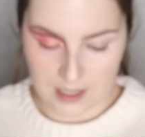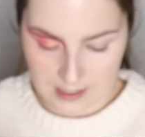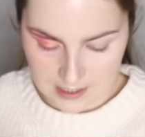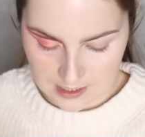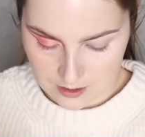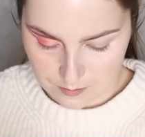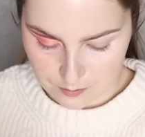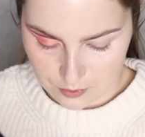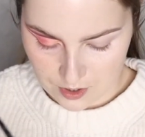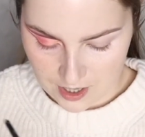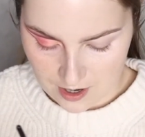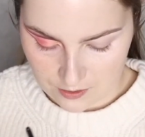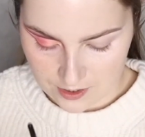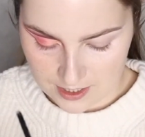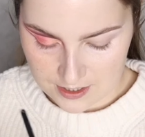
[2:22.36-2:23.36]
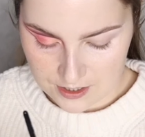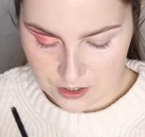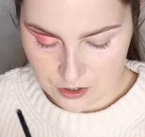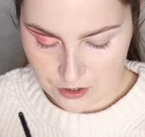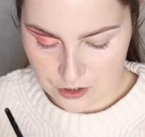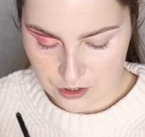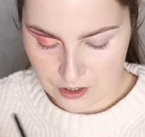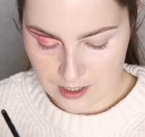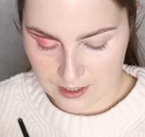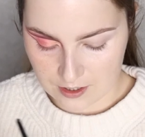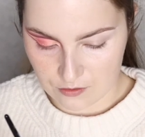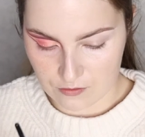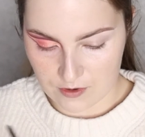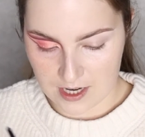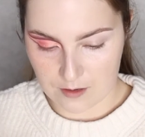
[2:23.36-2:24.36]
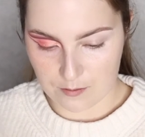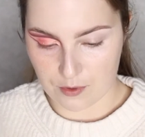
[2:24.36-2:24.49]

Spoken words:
has like a brown undertone to it, like a red